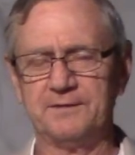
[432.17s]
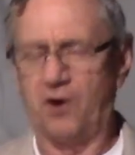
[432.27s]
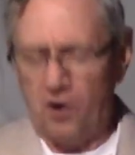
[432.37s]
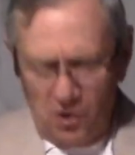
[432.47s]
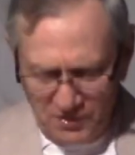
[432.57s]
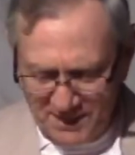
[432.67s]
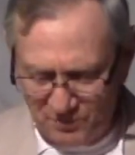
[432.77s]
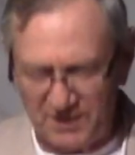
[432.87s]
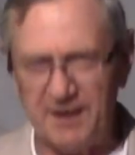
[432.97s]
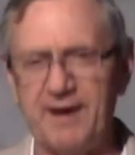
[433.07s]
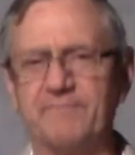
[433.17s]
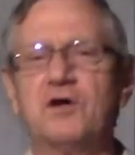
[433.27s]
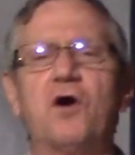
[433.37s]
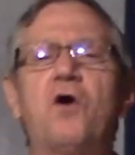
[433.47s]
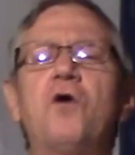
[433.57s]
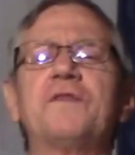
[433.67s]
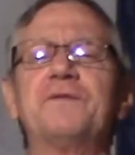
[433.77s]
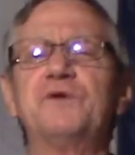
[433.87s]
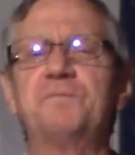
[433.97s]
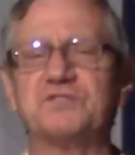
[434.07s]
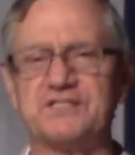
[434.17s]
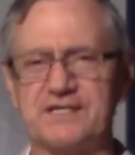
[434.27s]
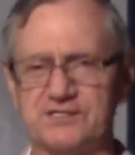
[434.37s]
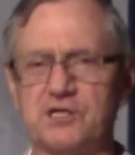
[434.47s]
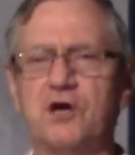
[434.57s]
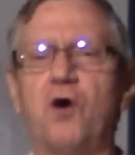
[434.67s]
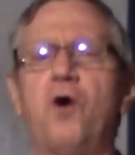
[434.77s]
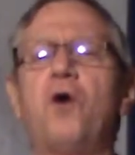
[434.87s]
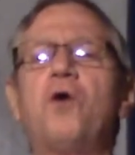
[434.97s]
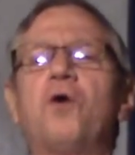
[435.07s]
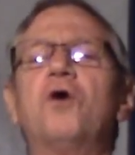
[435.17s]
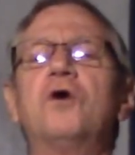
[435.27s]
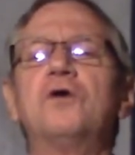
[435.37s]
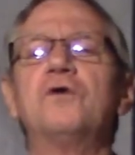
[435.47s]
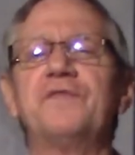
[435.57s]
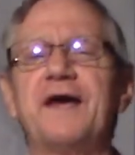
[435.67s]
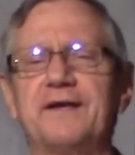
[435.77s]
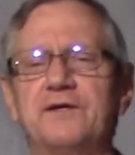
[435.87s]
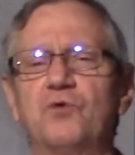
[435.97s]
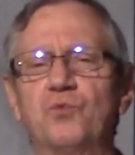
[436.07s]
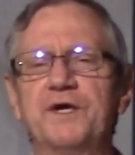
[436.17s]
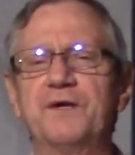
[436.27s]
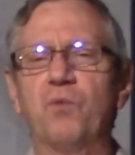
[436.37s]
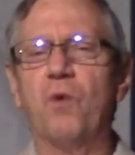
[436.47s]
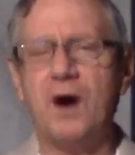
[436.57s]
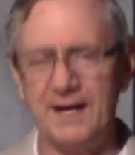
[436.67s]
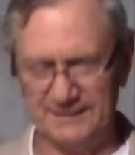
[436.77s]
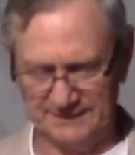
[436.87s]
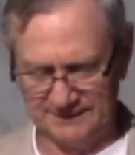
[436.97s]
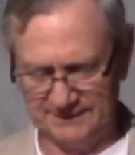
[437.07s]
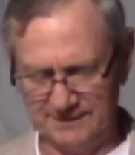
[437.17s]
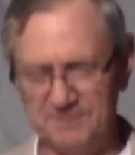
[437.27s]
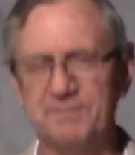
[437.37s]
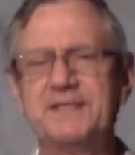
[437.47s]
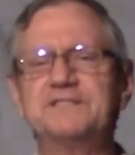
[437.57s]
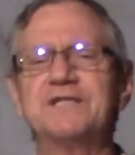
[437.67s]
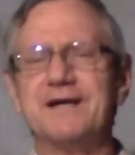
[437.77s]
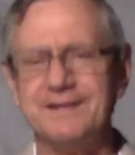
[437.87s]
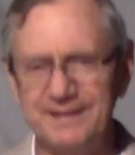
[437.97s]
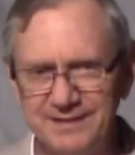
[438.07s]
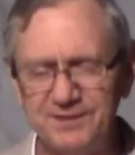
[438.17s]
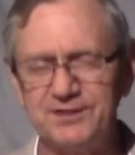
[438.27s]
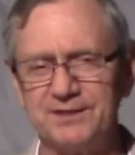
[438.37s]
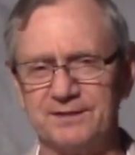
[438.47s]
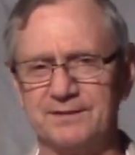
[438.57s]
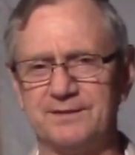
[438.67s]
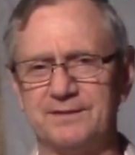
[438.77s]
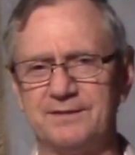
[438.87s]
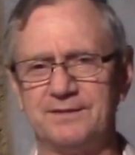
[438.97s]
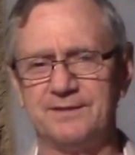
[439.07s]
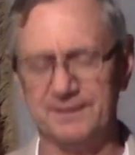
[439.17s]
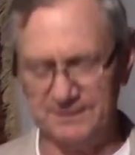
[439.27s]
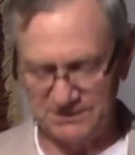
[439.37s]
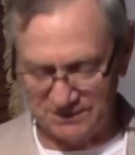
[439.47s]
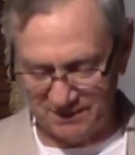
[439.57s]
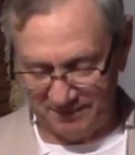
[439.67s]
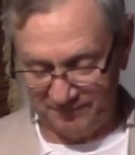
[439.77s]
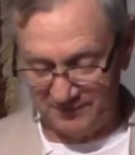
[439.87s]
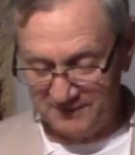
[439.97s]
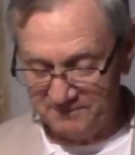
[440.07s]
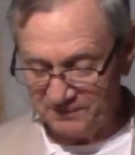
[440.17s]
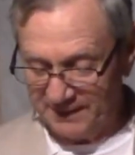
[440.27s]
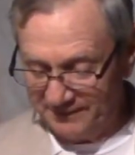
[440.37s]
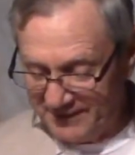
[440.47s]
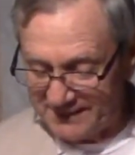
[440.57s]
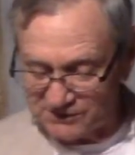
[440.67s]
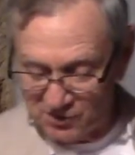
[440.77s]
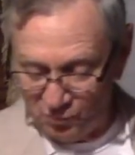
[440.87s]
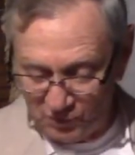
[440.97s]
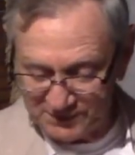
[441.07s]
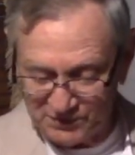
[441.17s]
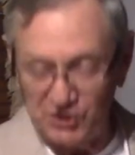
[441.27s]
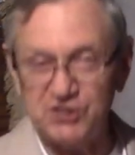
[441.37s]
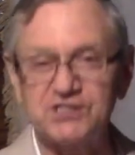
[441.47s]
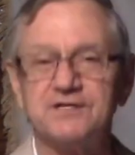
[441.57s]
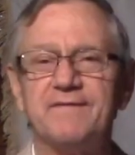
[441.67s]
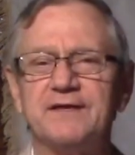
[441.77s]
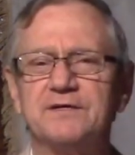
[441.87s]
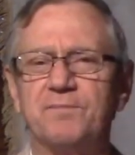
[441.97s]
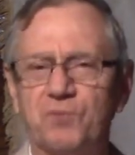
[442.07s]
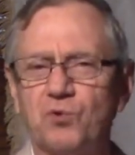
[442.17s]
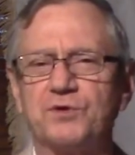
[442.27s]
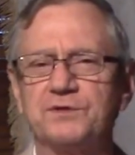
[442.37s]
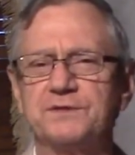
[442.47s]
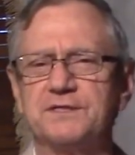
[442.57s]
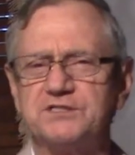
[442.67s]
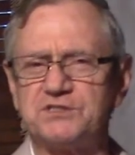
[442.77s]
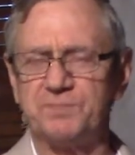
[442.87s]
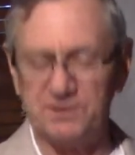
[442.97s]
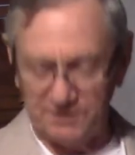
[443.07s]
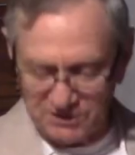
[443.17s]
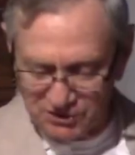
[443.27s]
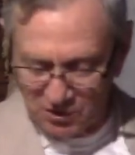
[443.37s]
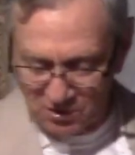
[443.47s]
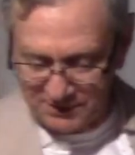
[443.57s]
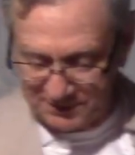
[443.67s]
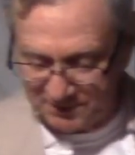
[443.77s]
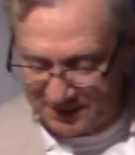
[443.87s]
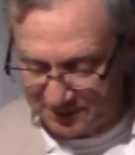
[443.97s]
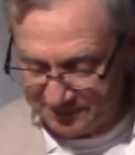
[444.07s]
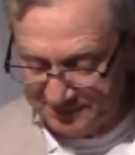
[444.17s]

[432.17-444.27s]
All that we have, all that we possess, all that we want means nothing in this life. And that's what this broken spirit is talking about.